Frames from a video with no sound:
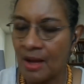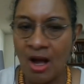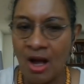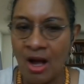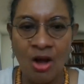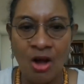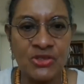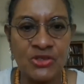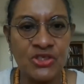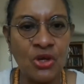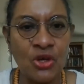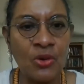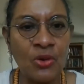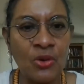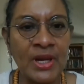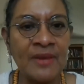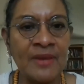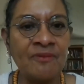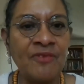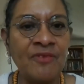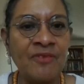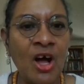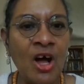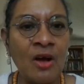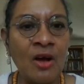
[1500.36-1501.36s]
Also
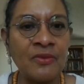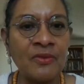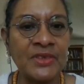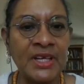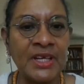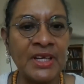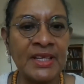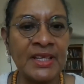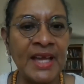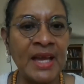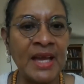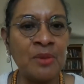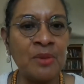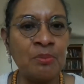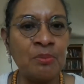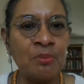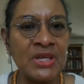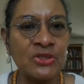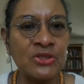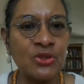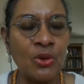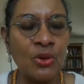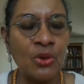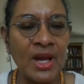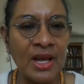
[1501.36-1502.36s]
involved in a
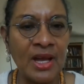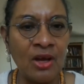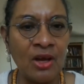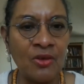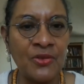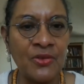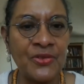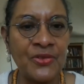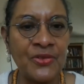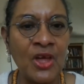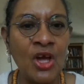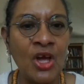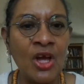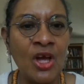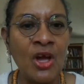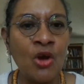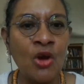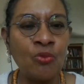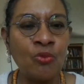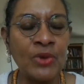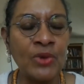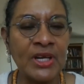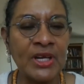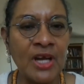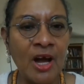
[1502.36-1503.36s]
mental health
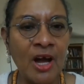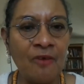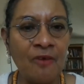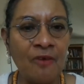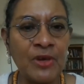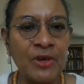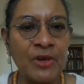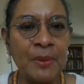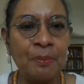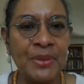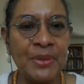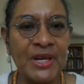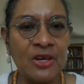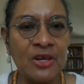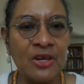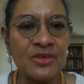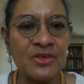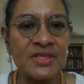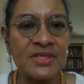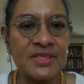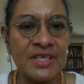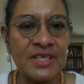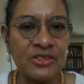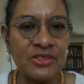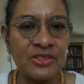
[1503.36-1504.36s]
recovery
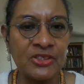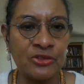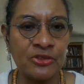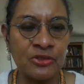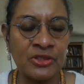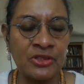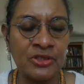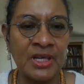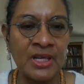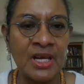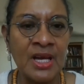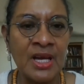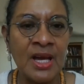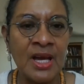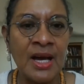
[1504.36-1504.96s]
peer-centered